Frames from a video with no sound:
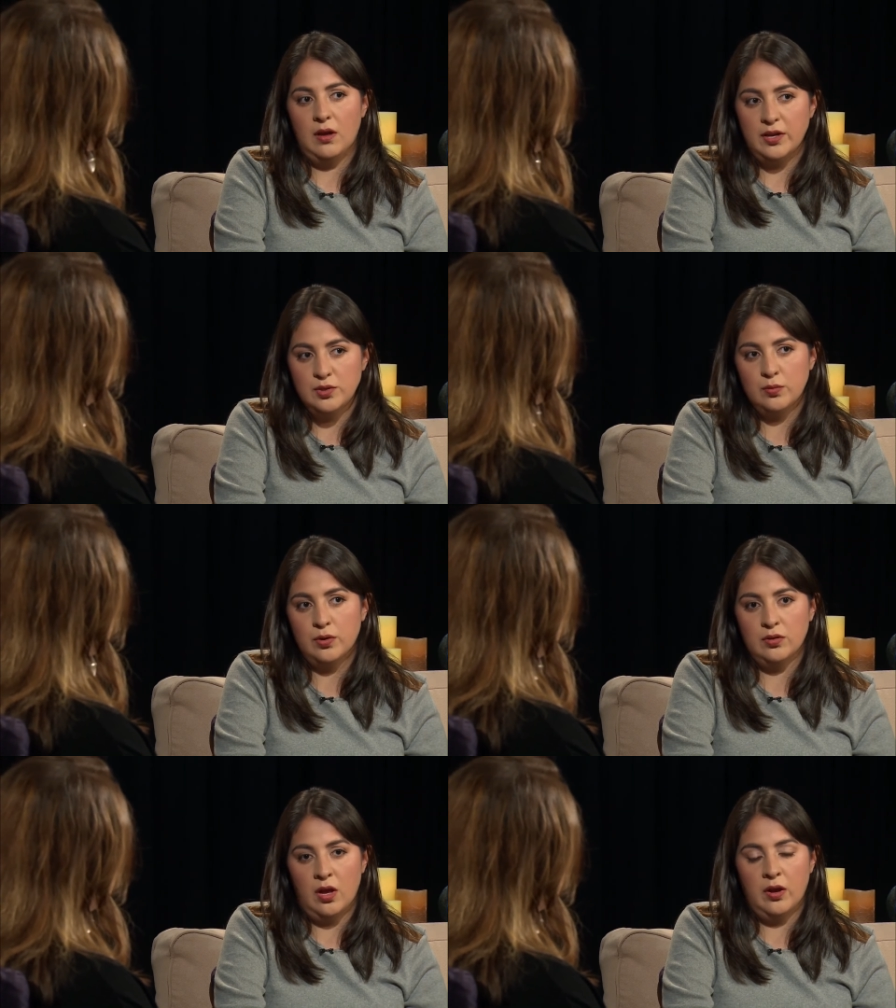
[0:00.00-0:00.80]
I do
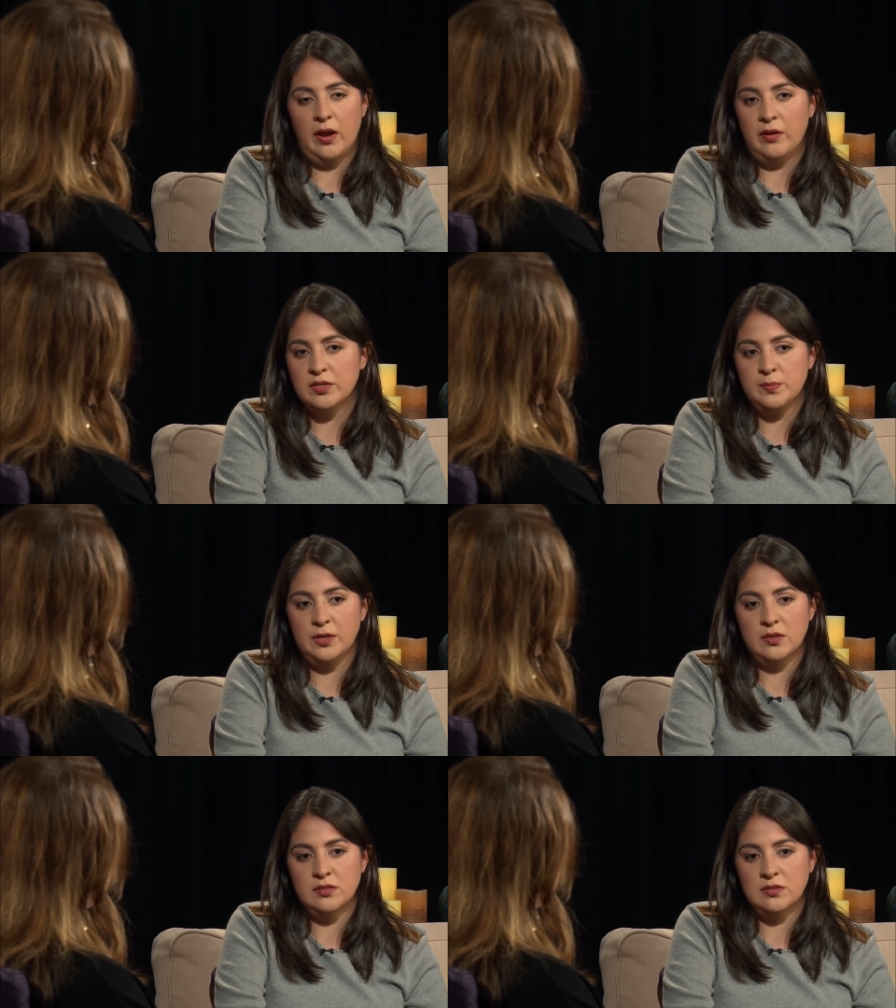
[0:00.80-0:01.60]
work long hours
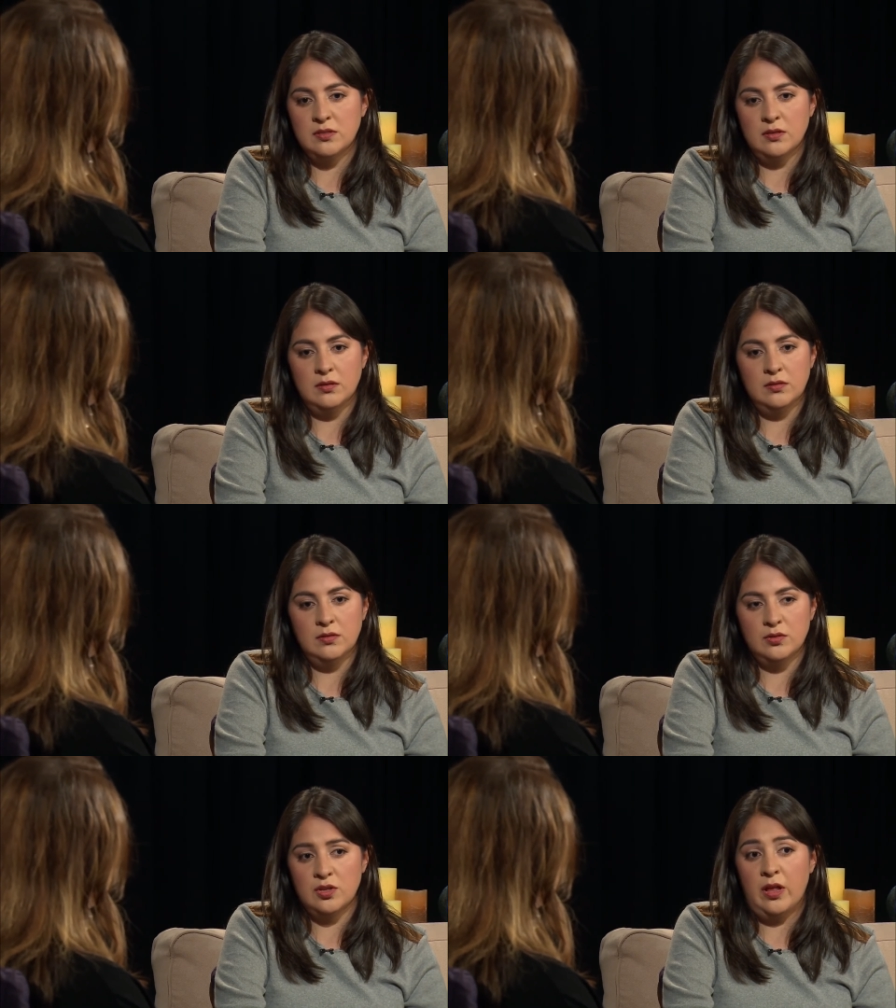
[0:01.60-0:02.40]
because uh,
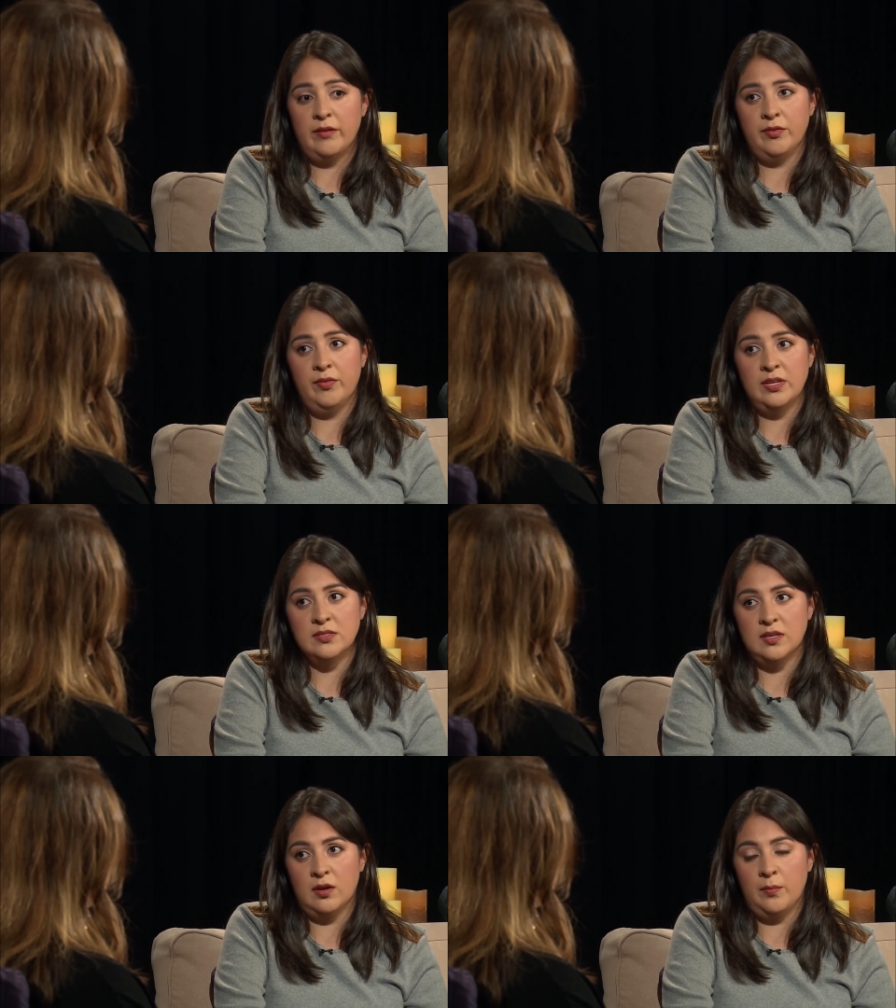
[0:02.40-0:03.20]
there's a lot of events
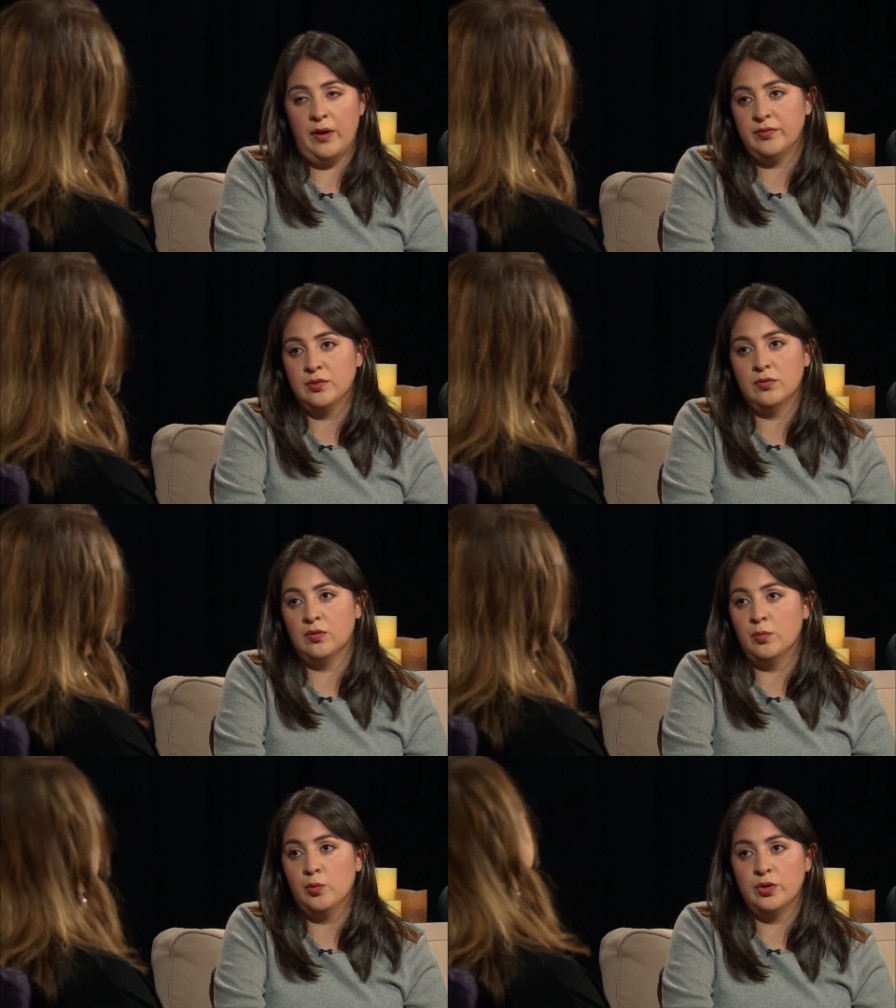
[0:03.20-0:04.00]
that come after the
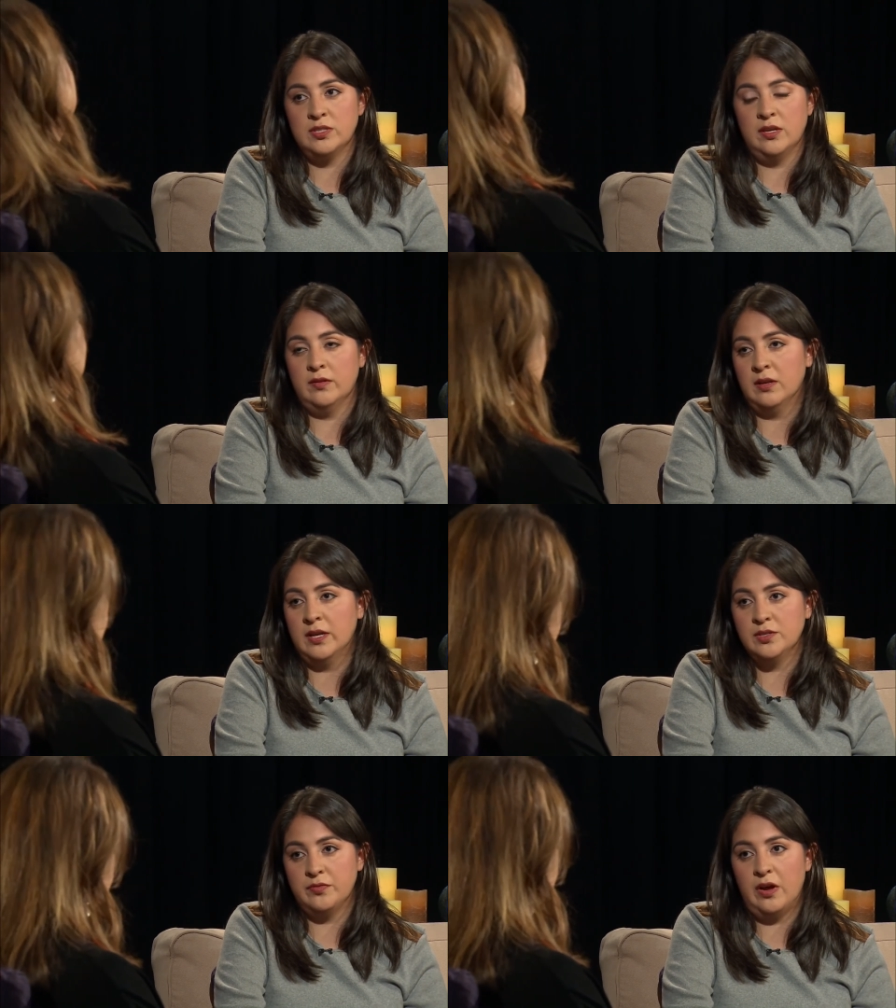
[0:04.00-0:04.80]
normal workday, the
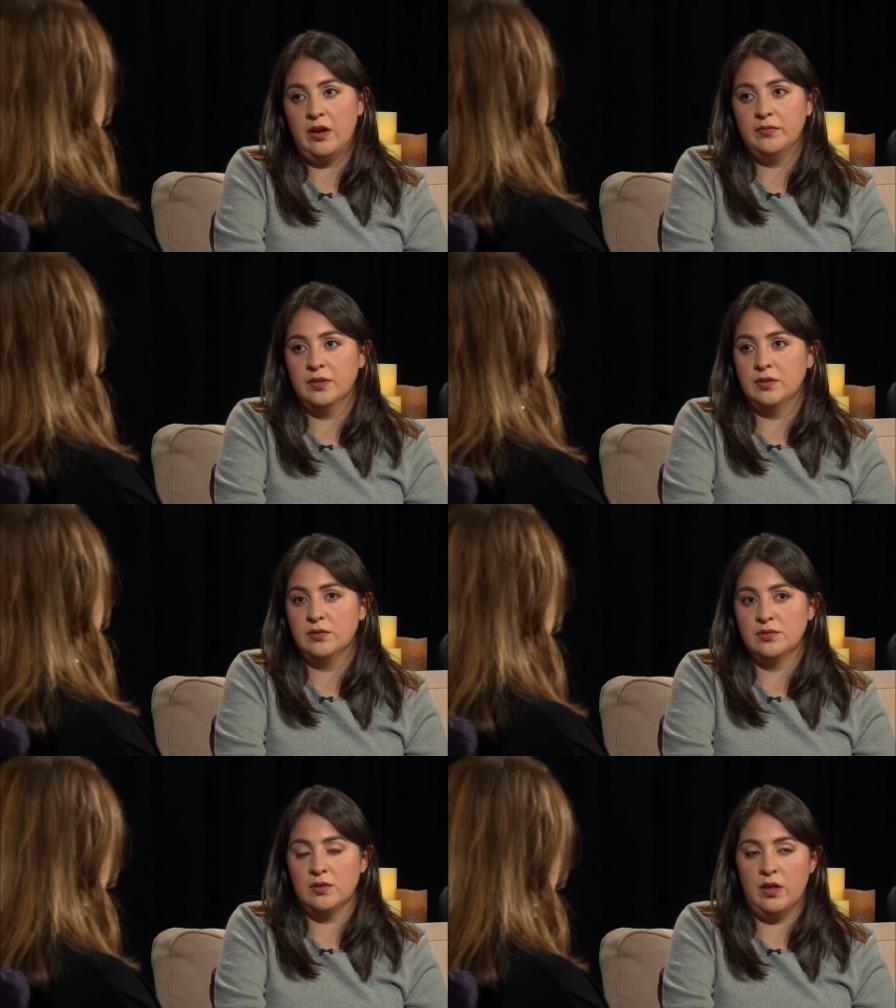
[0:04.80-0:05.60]
nine to mm. five. Then
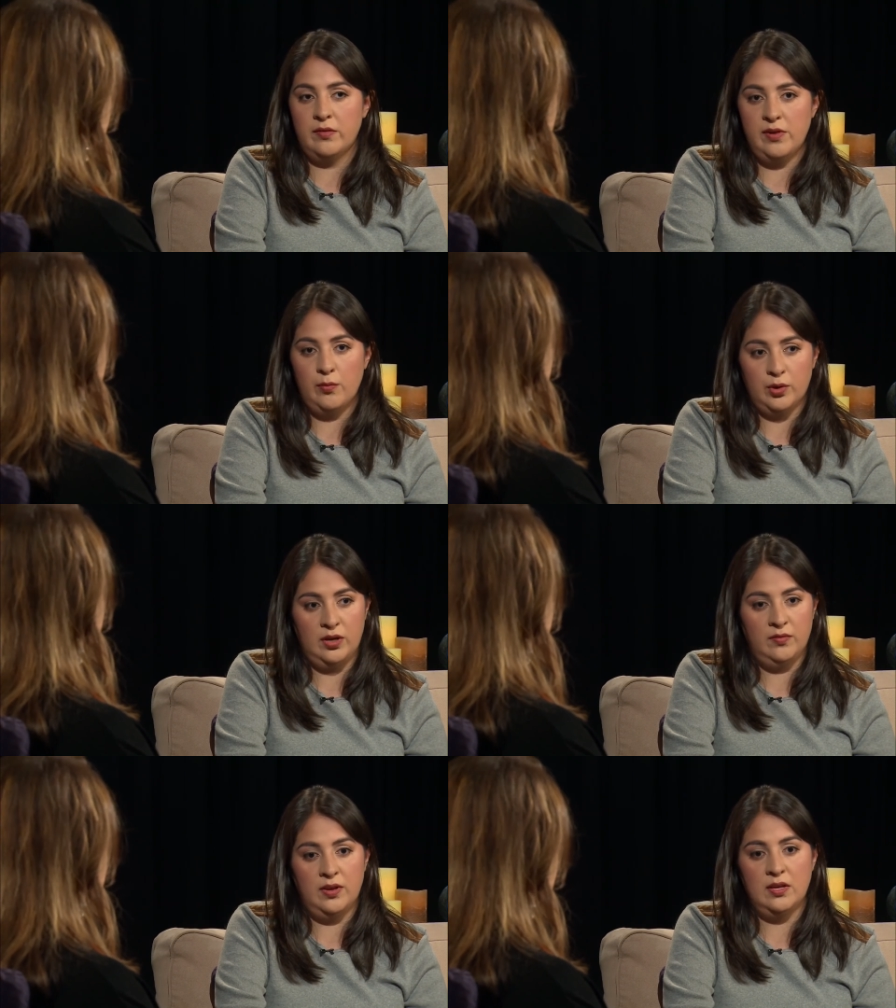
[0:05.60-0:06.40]
there's a lot of
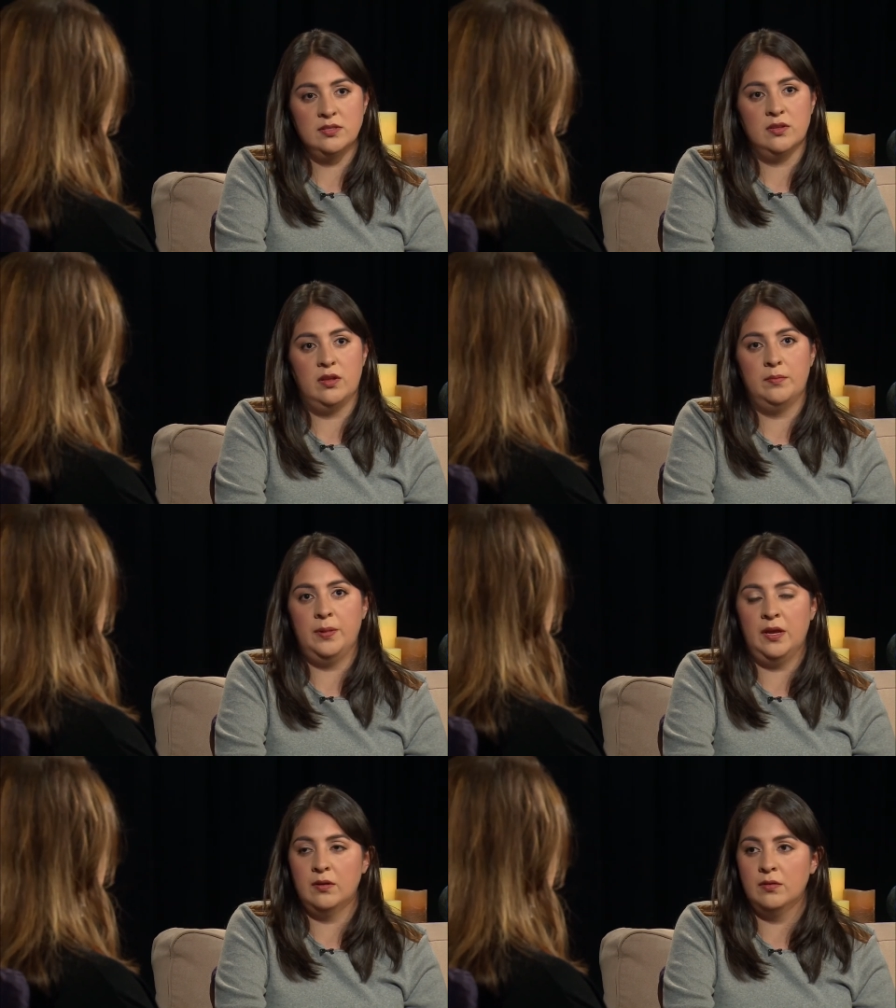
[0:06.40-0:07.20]
networking events, a lot of
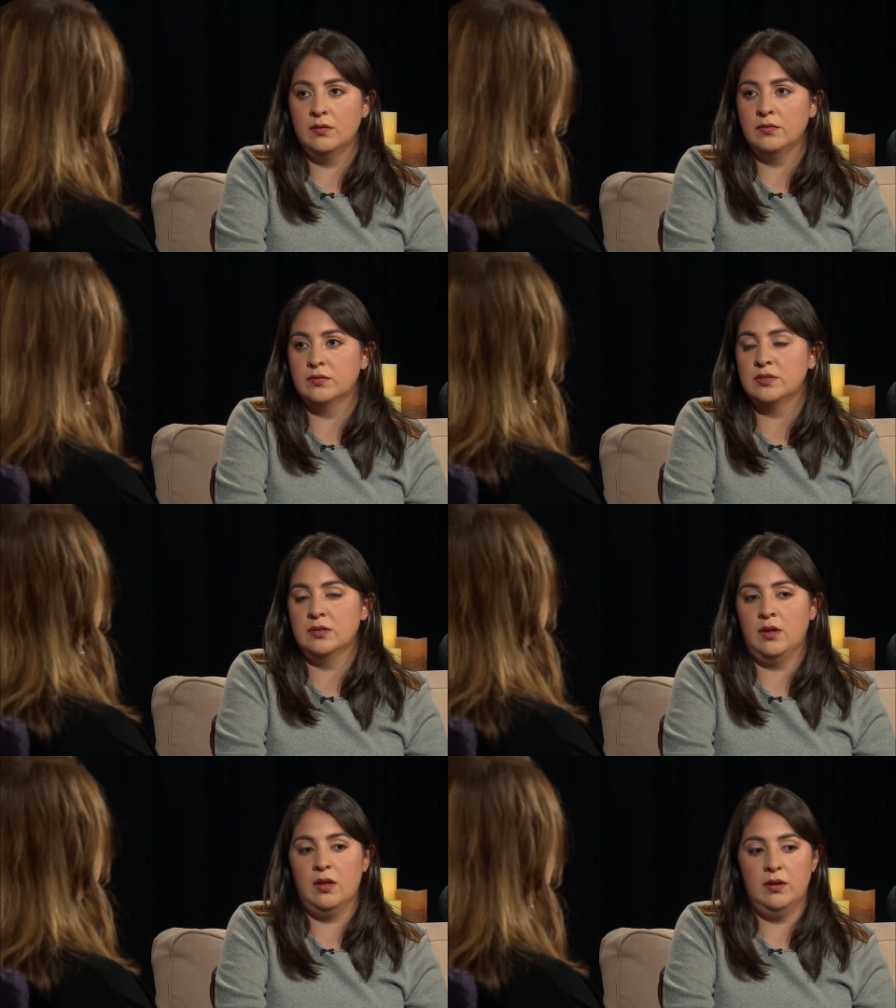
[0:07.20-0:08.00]
panels, and
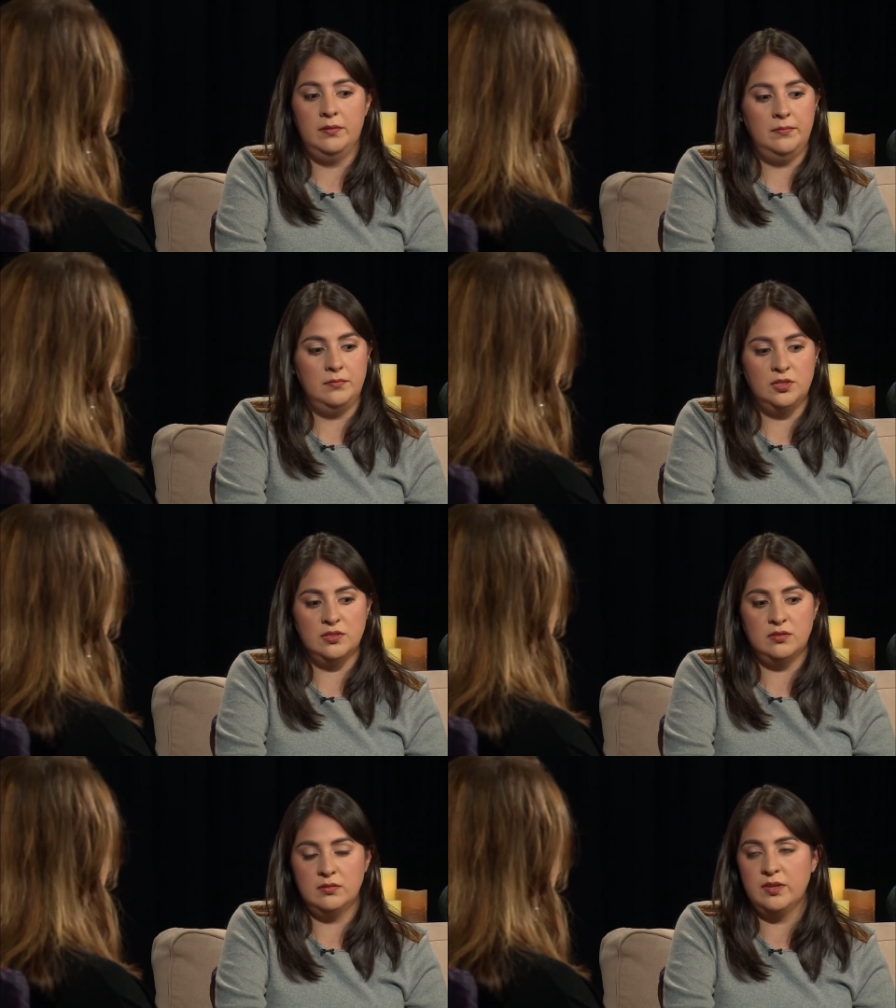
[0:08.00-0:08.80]
a lot, mm -hmm. just
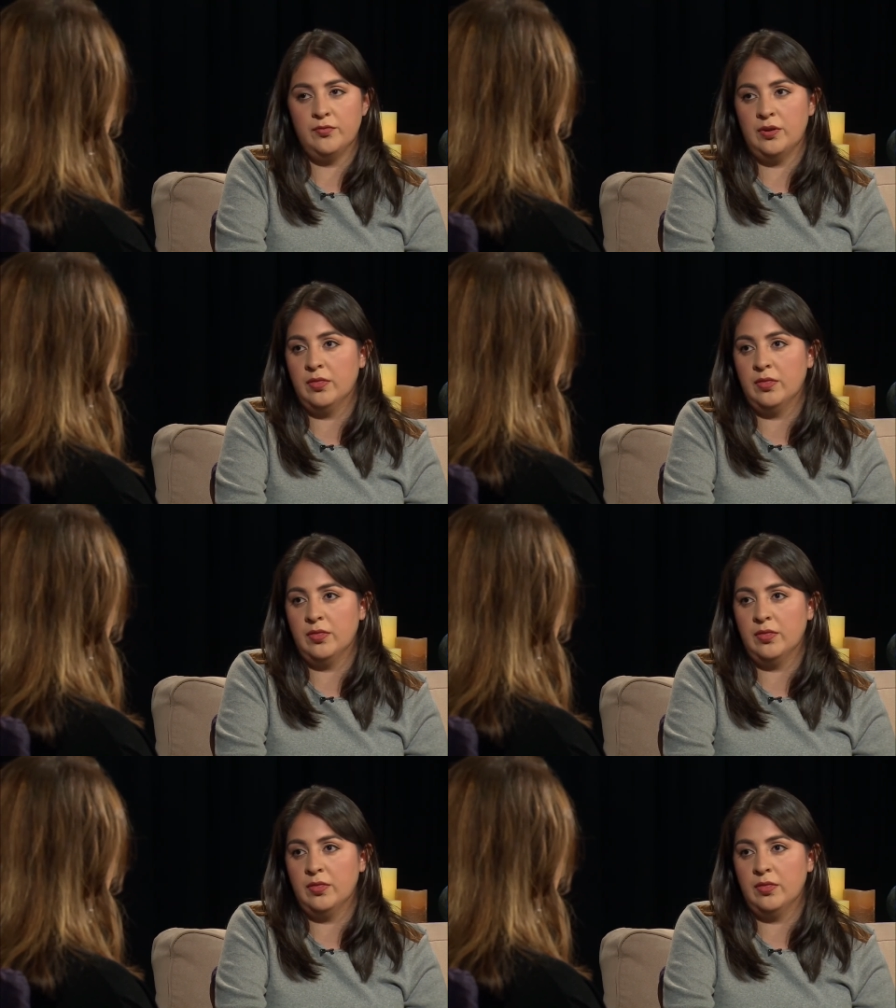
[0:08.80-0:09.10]
different